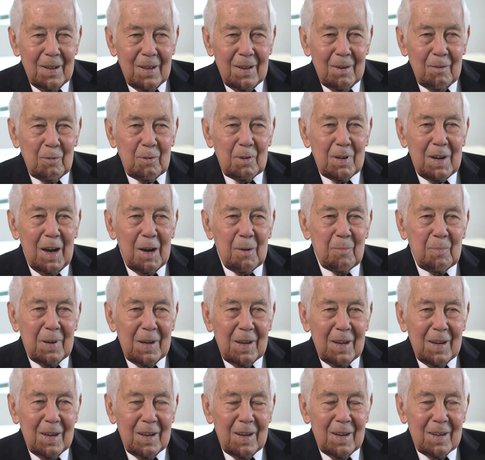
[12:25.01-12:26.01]
It would not
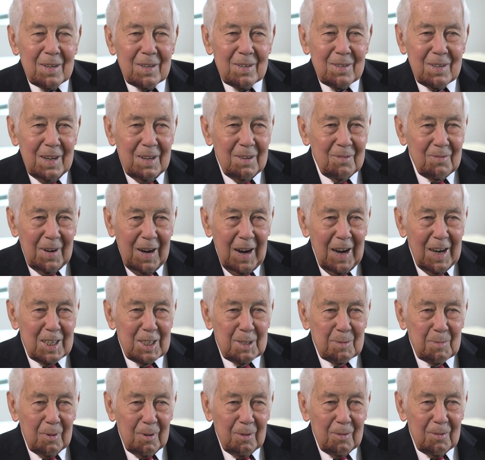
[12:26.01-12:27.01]
be
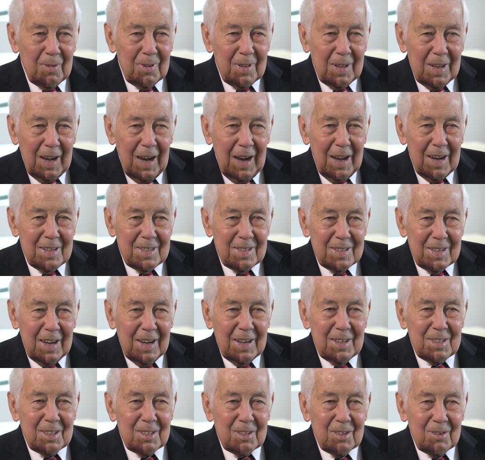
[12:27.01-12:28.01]
advisable for the United
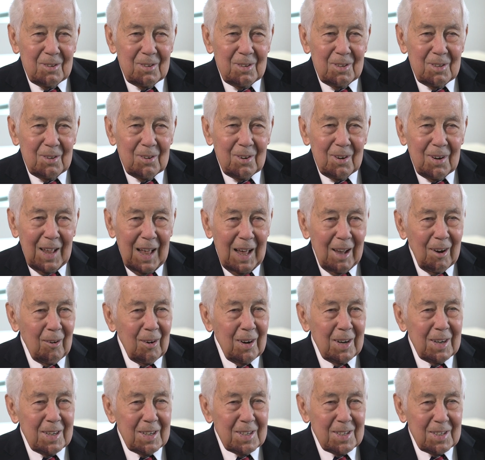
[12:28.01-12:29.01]
States to
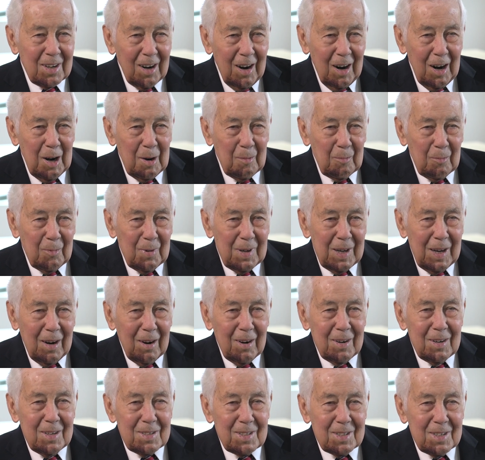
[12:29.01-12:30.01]
unilaterally disarm. We
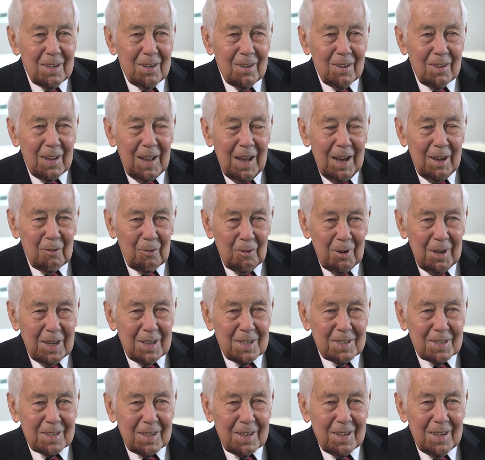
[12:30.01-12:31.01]
are still at
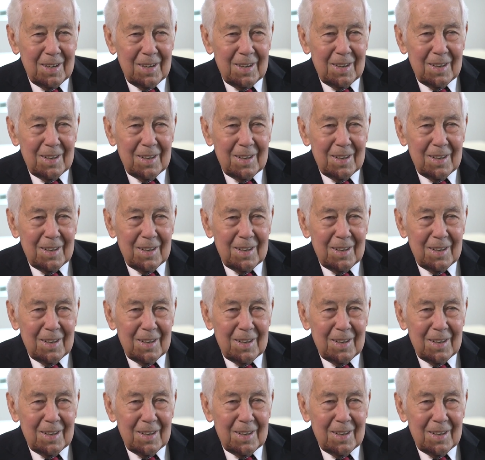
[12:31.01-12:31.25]
risk,